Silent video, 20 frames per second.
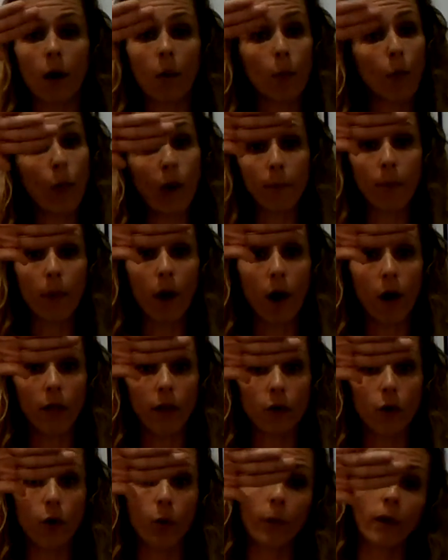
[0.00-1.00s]
one
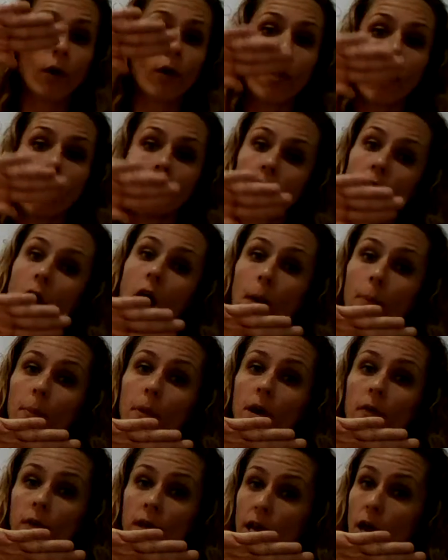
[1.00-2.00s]
polynomial on top
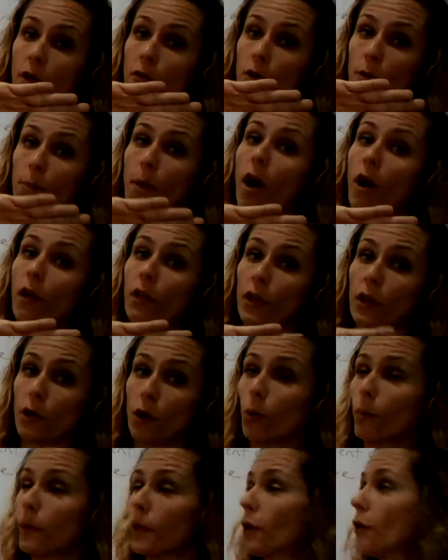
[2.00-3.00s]
of another
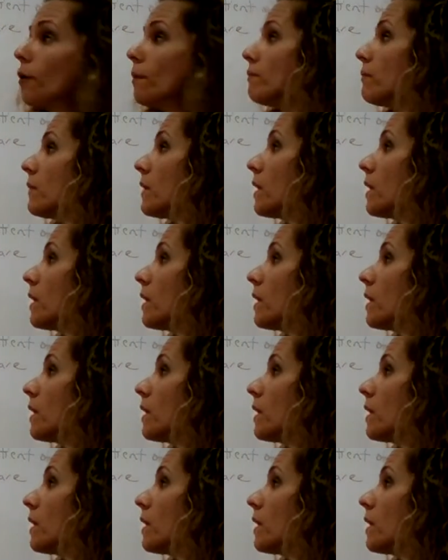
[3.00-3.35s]
polynomial.